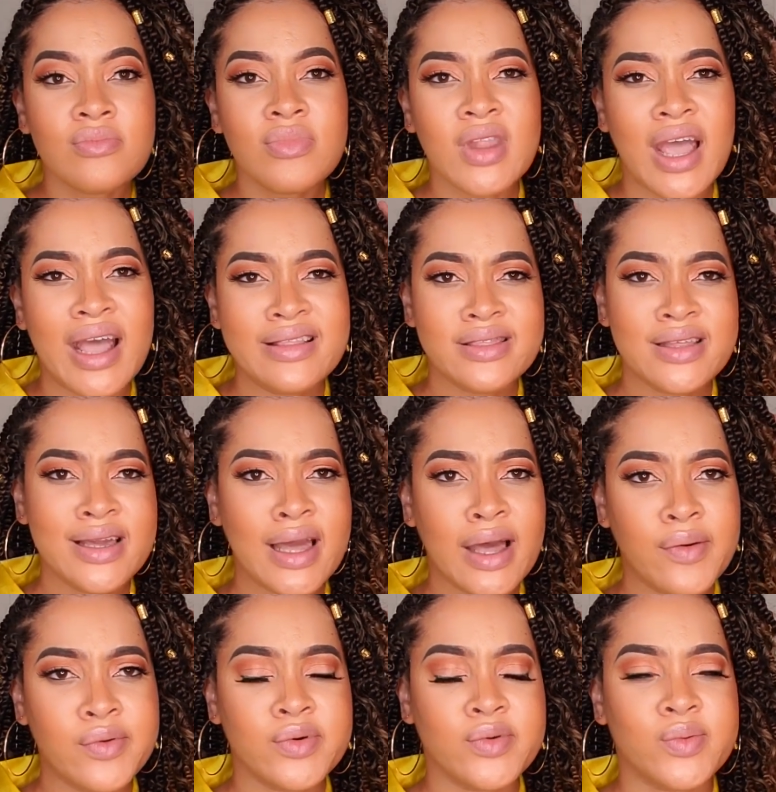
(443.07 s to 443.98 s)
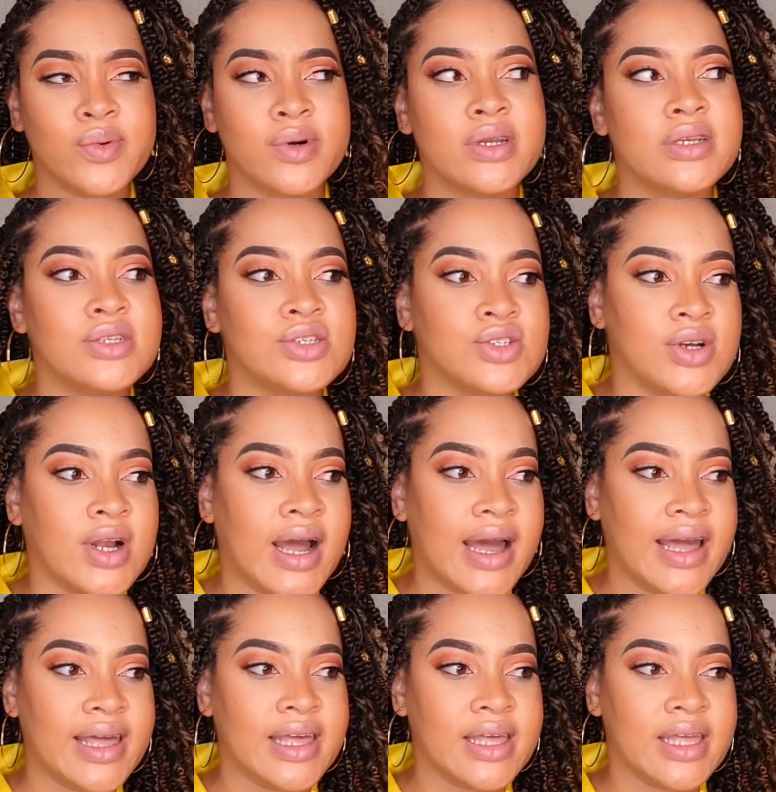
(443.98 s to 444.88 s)
I think I would want to try
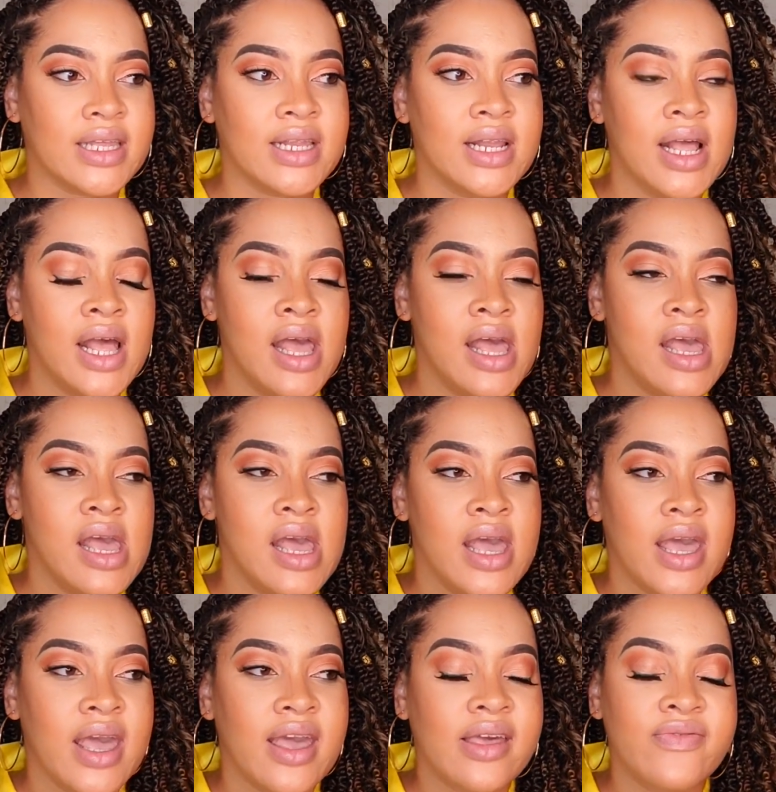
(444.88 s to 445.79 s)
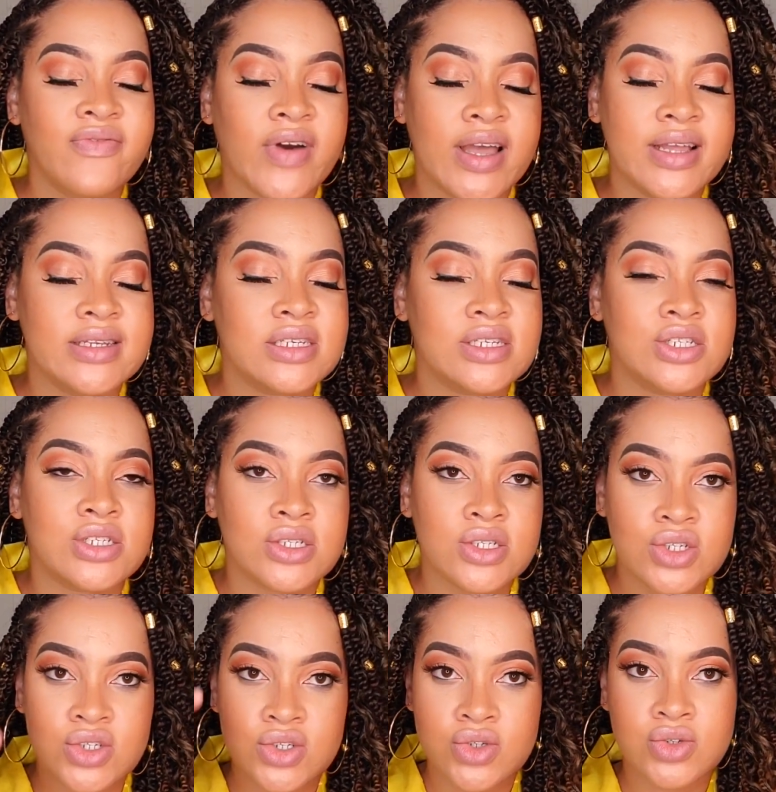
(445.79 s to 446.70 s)
it if I did
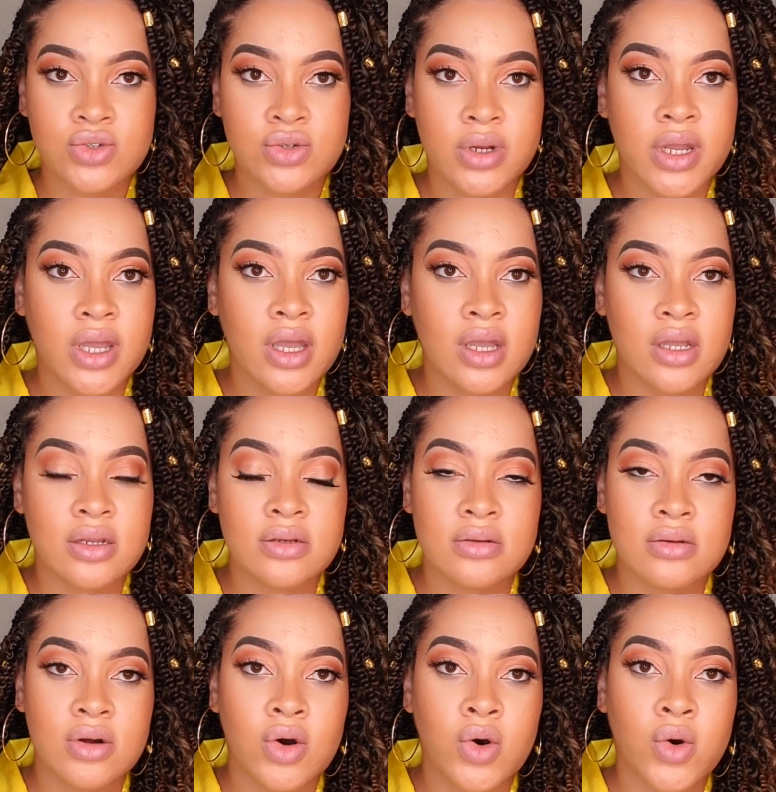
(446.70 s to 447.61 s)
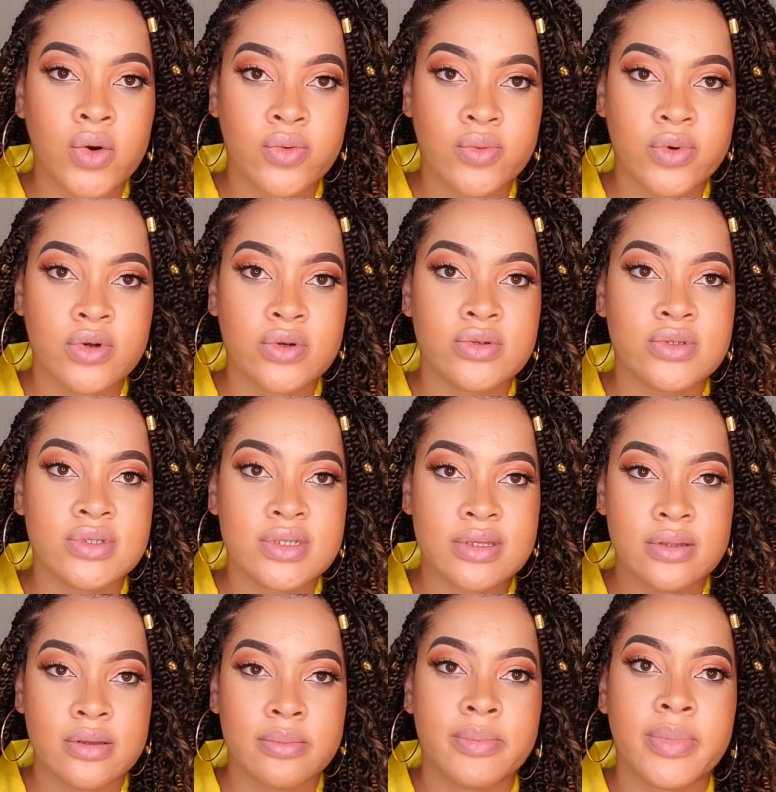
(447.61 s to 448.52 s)
just straight cornrows to
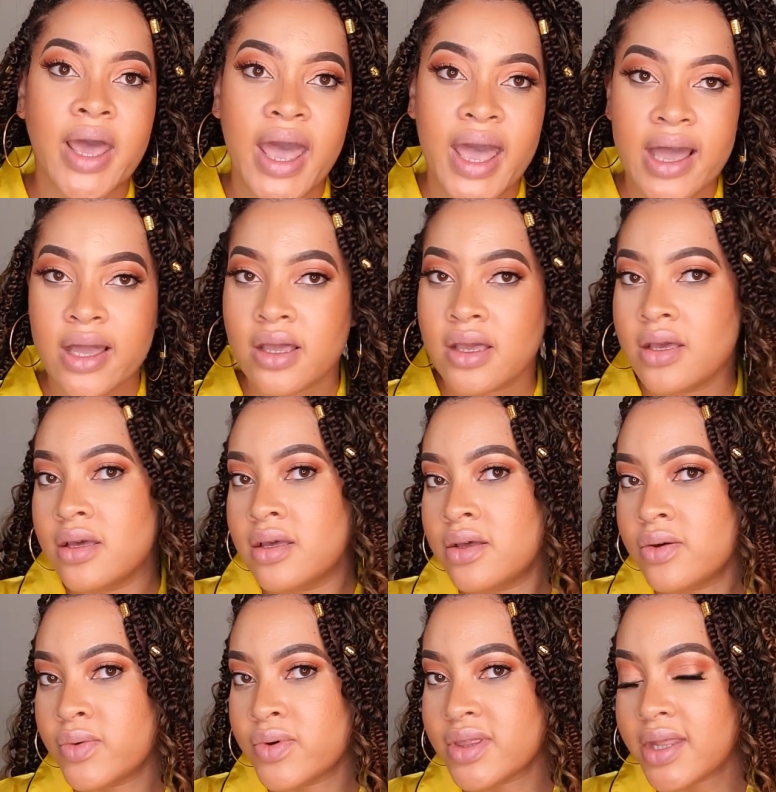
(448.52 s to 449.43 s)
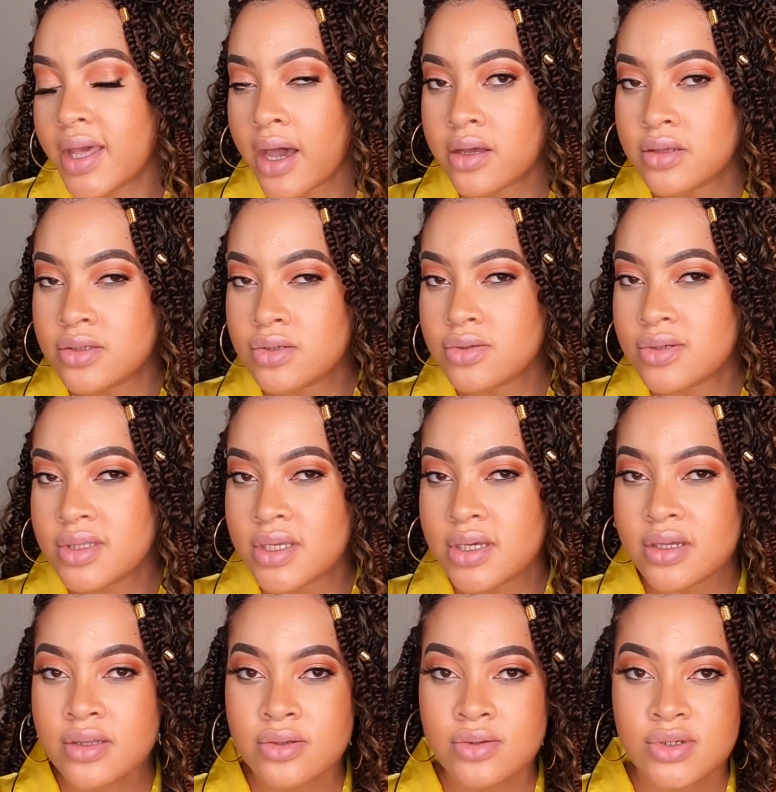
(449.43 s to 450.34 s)
the back without doing
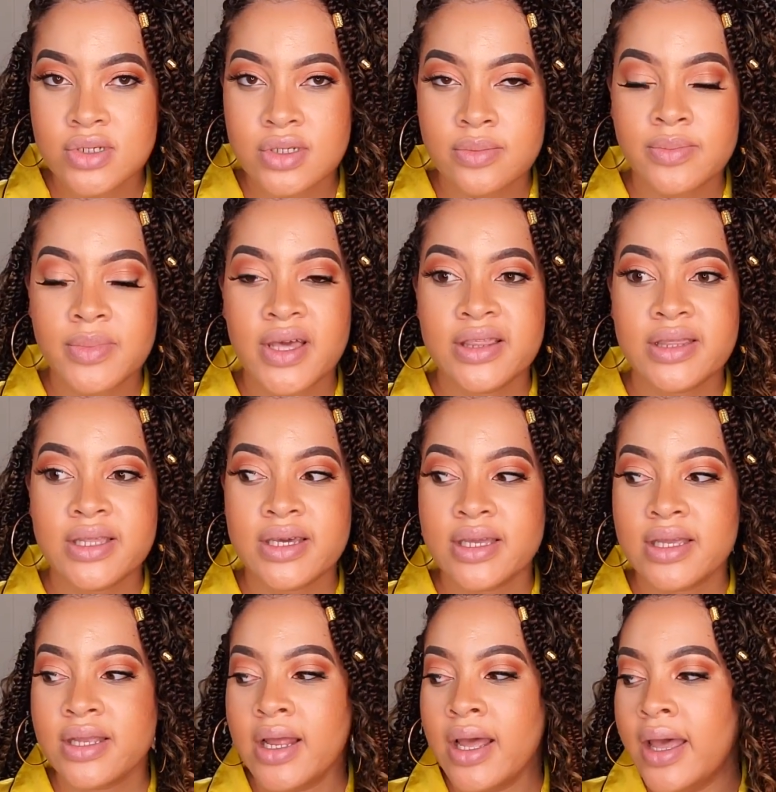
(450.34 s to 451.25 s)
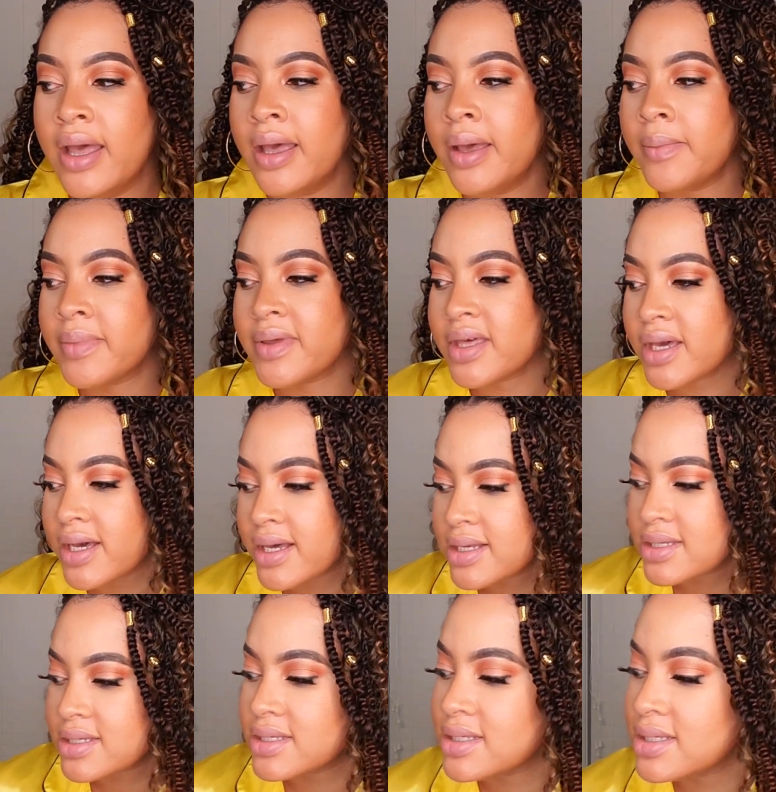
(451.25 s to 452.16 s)
the illusion method,
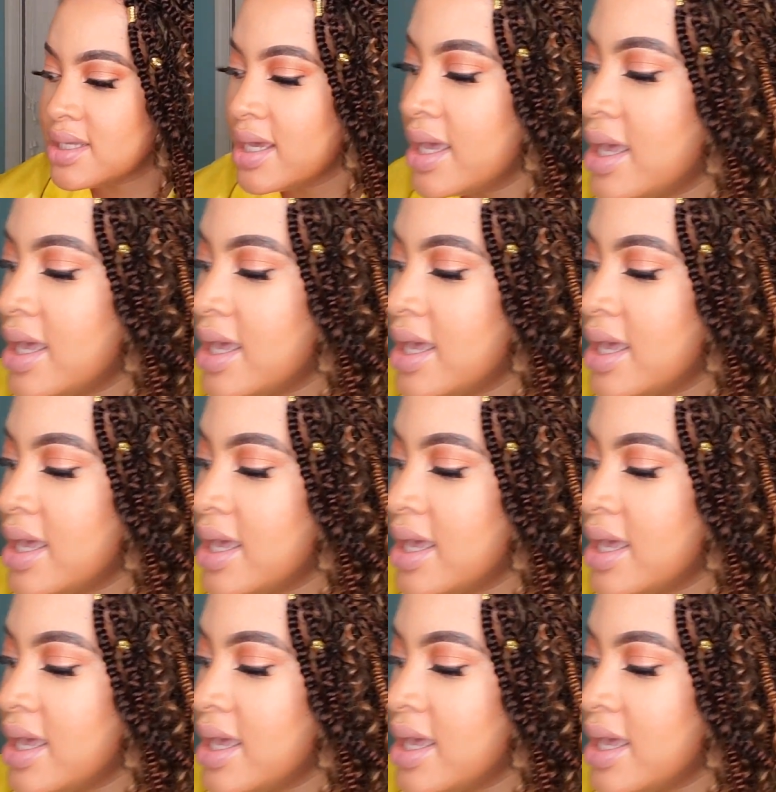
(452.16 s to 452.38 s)
because